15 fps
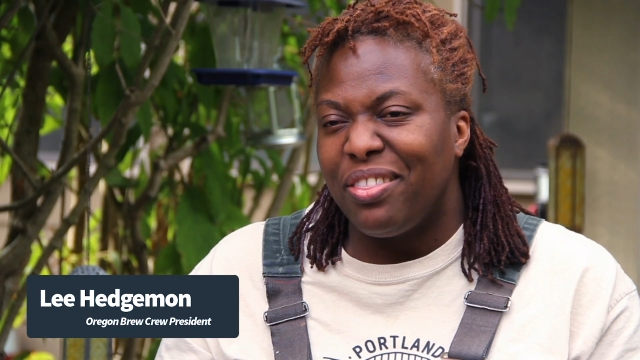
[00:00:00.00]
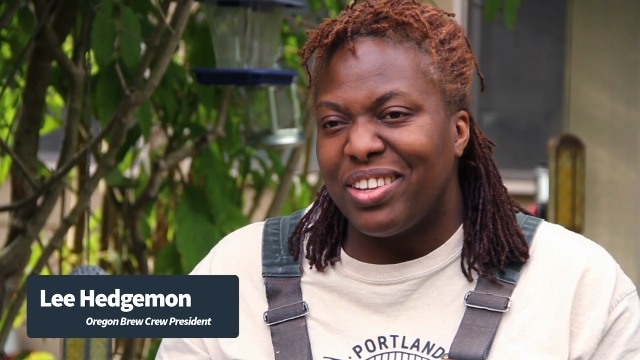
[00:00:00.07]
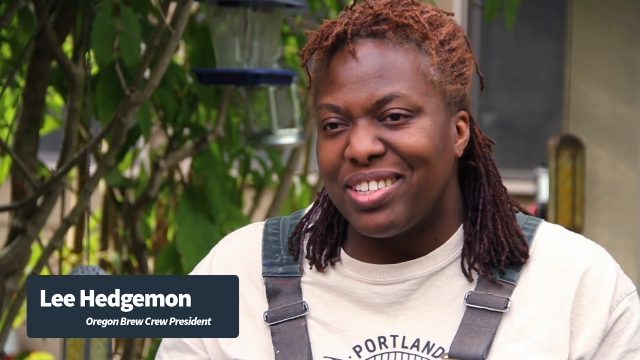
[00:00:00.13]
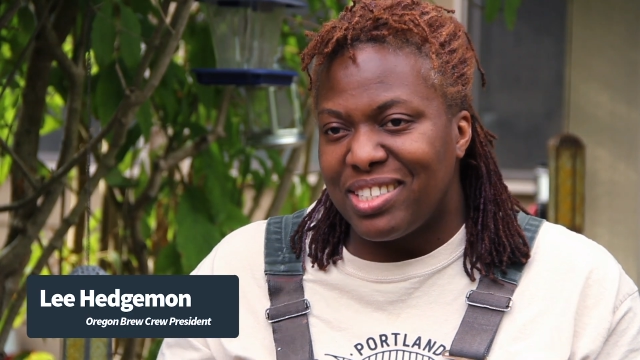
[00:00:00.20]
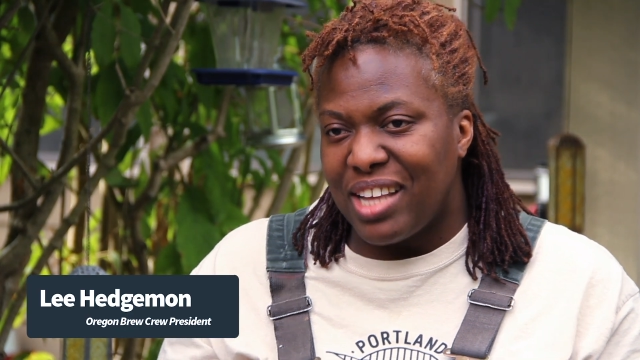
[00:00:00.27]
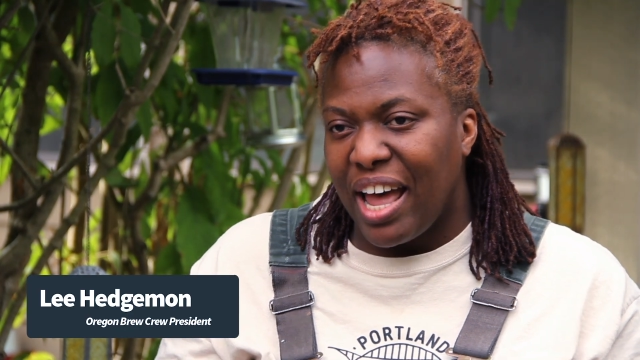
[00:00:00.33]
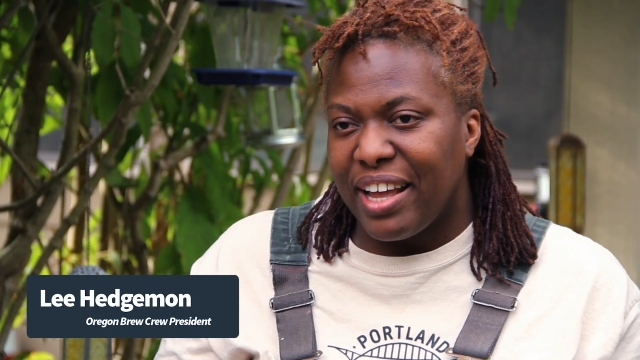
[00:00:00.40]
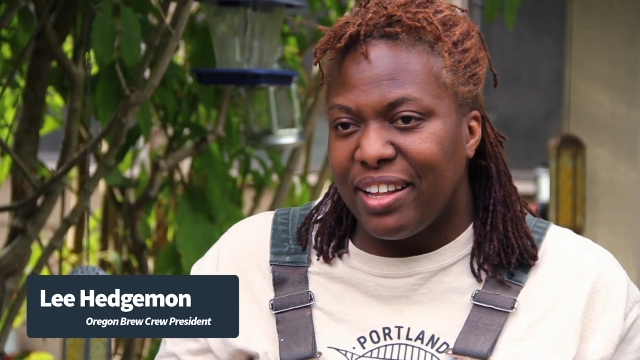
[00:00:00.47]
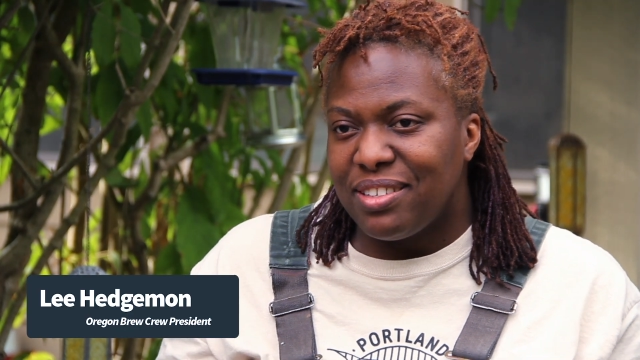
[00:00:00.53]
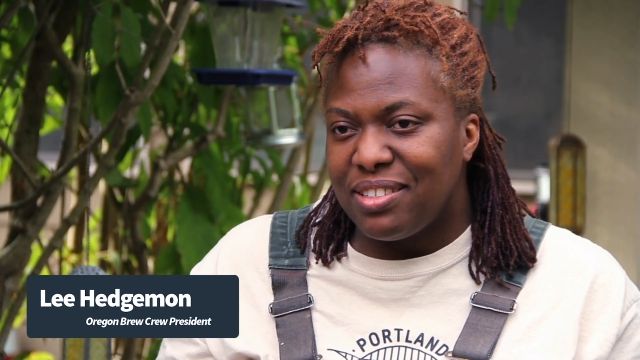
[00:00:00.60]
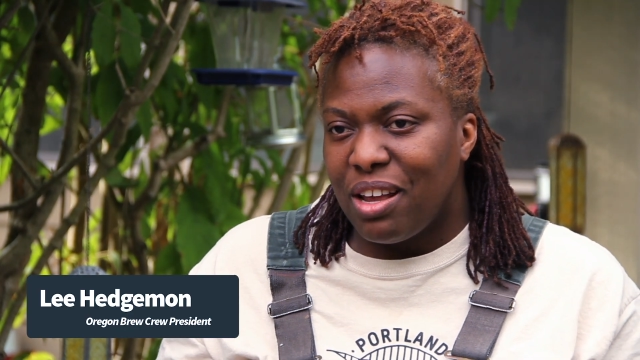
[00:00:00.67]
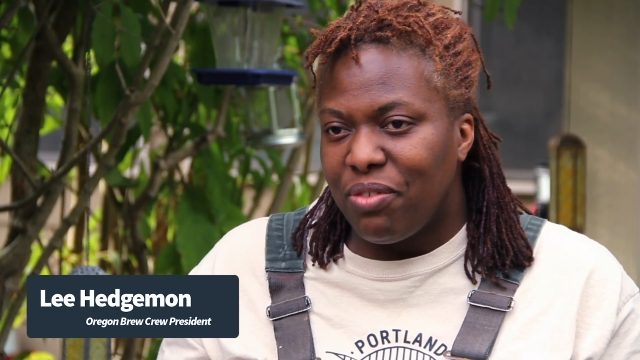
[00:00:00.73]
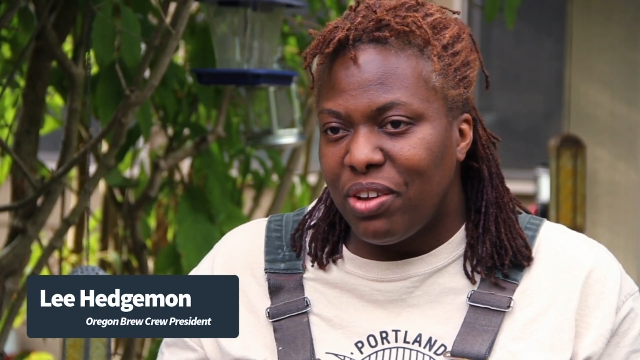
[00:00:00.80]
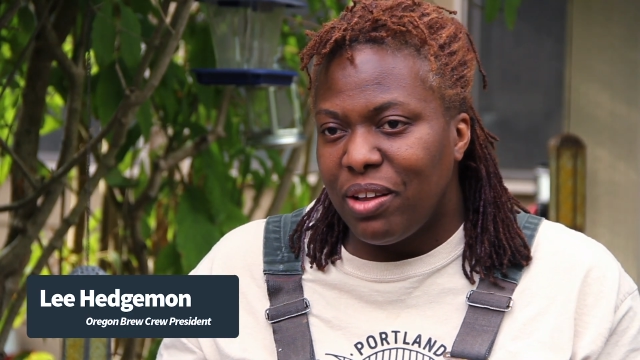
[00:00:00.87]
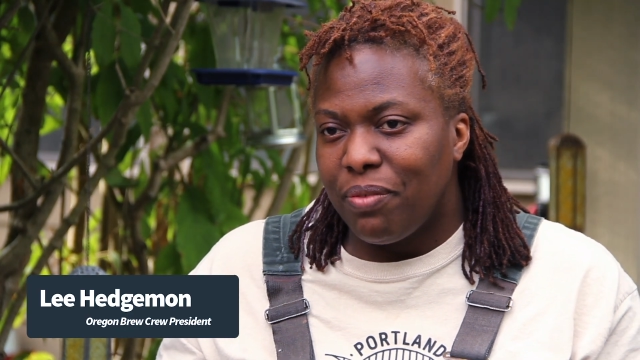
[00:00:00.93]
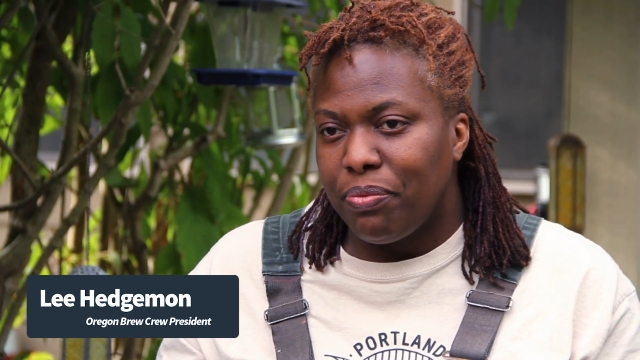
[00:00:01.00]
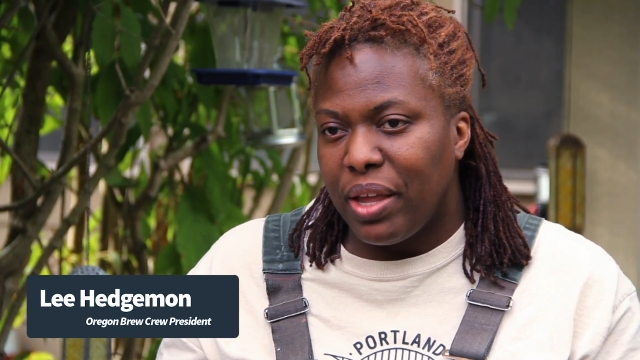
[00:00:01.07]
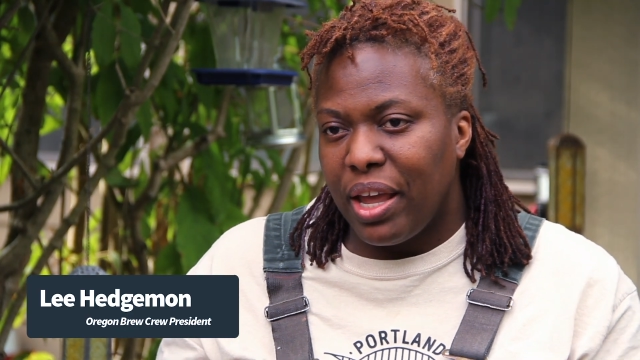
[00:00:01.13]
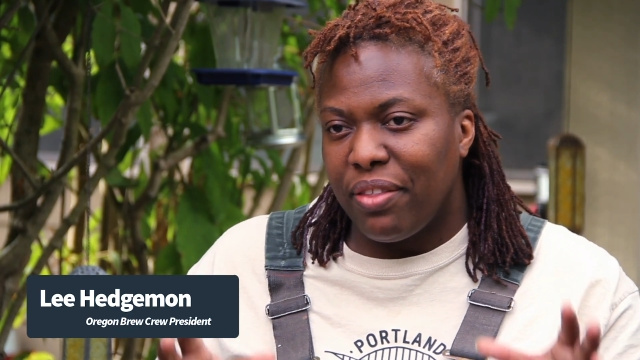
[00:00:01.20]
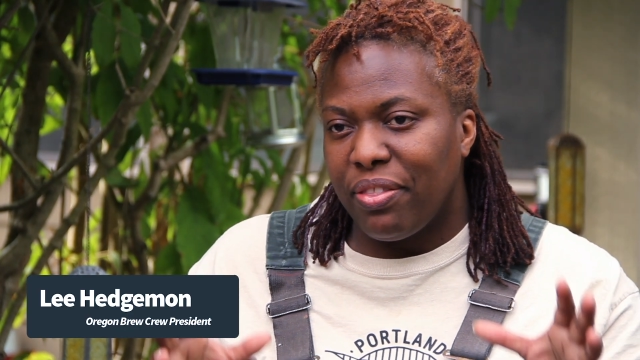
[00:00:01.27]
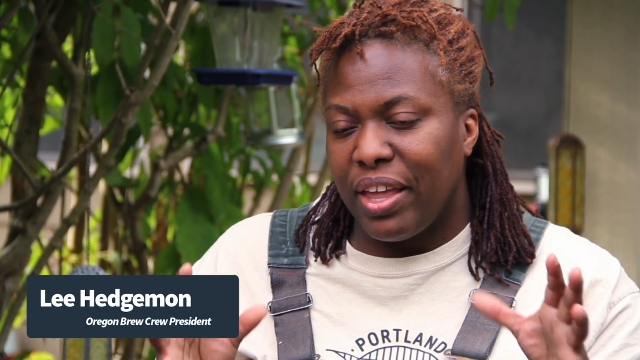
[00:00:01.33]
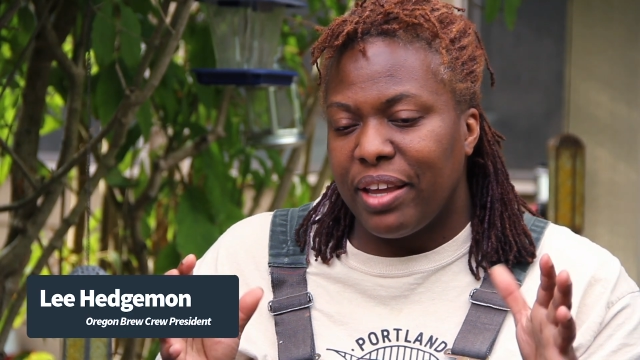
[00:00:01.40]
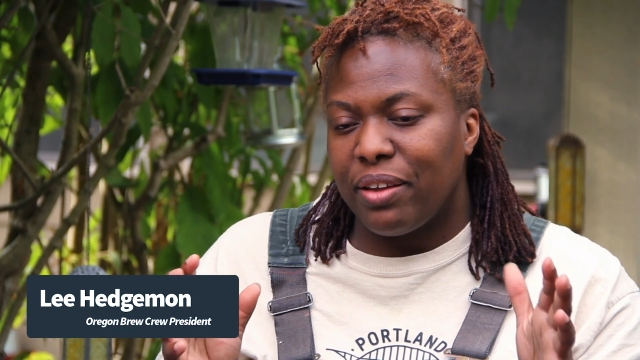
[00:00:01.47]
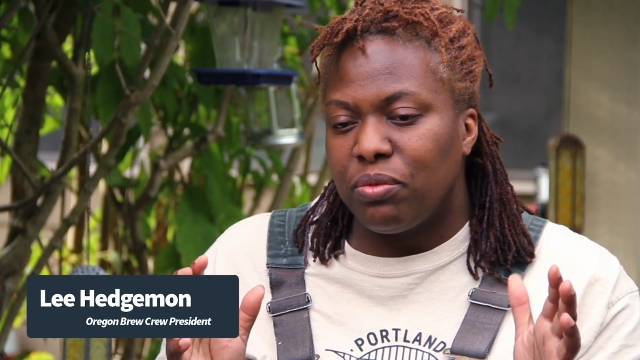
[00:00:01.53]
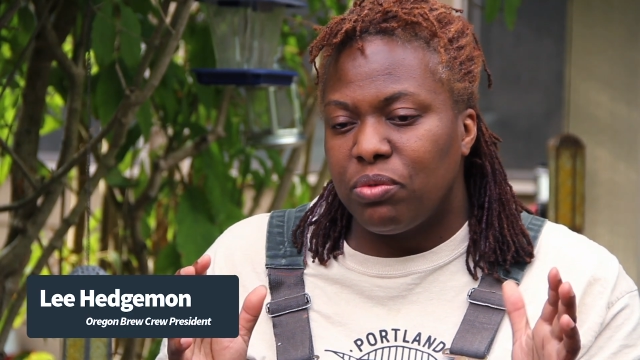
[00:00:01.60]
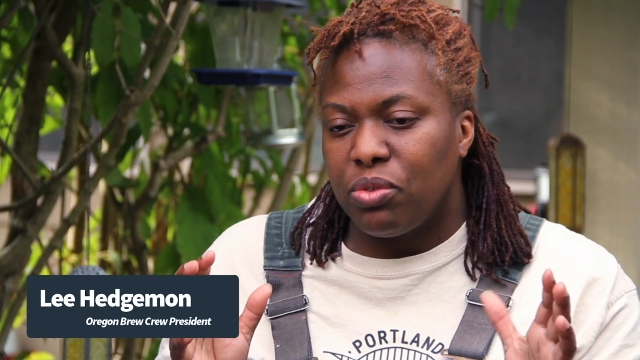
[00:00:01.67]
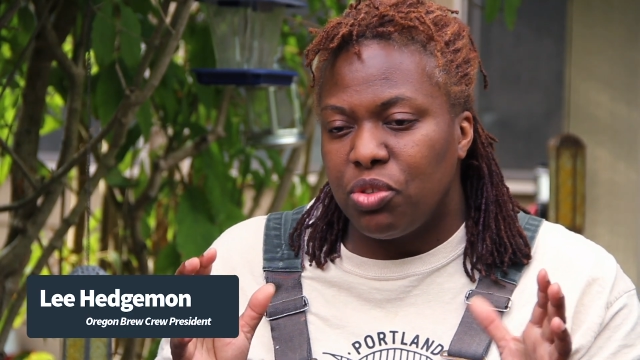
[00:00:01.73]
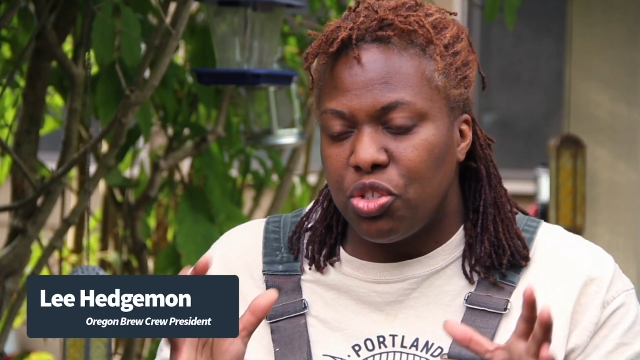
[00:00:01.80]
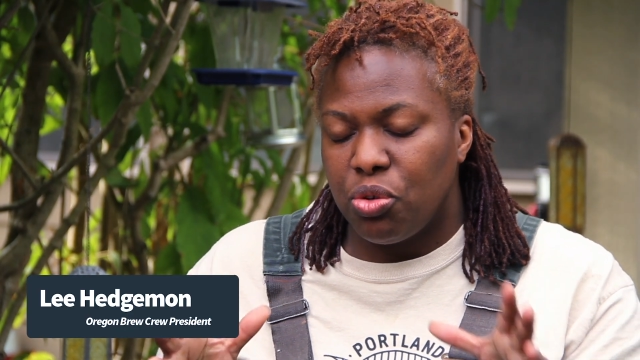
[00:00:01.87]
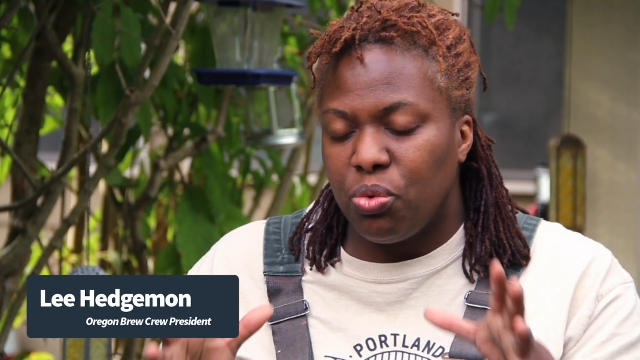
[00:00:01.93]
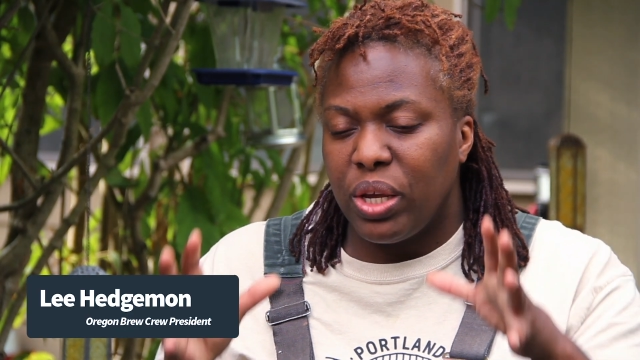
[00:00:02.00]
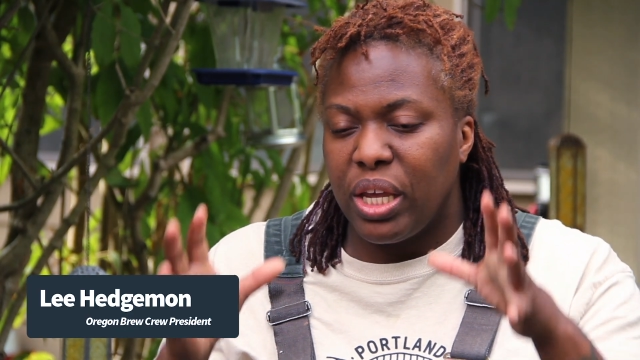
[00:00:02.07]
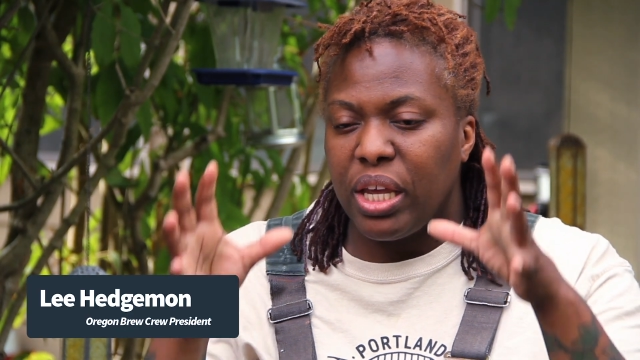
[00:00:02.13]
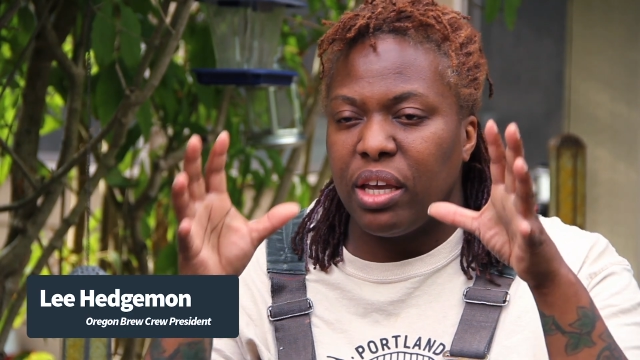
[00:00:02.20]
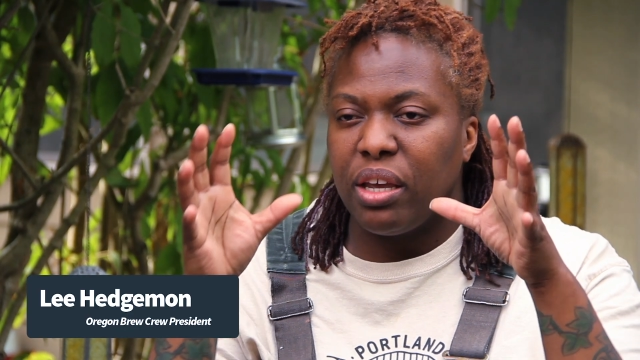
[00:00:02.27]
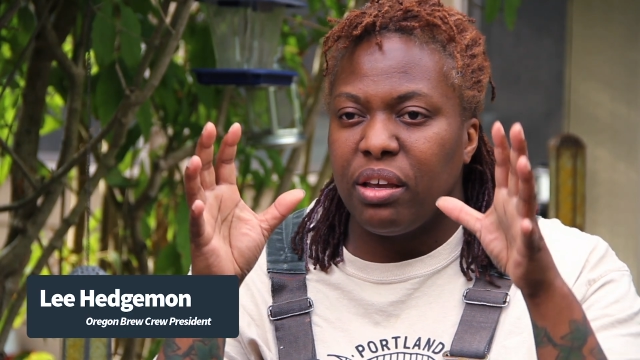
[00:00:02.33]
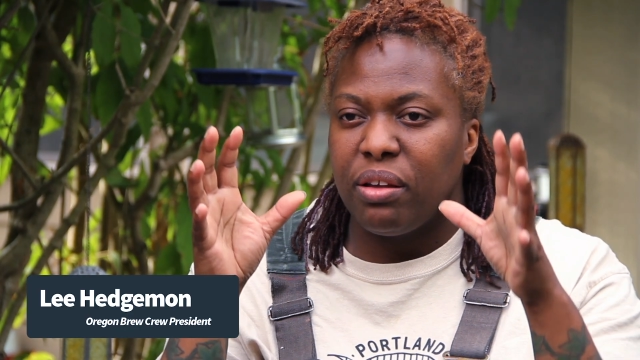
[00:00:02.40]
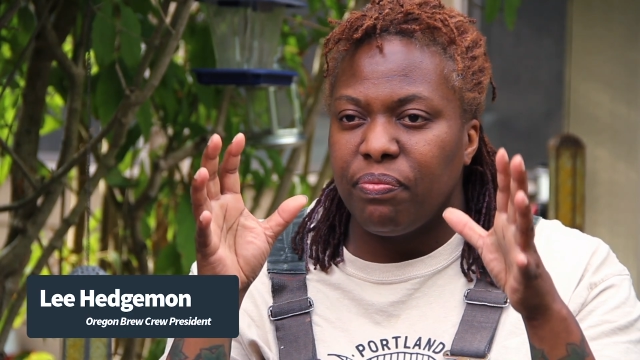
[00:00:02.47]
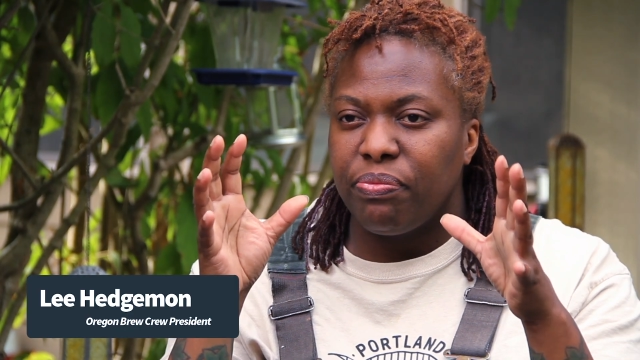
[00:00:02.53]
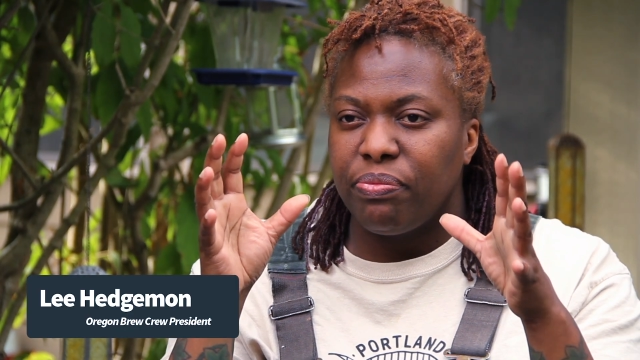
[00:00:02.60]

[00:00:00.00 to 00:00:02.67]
the science of it and like doing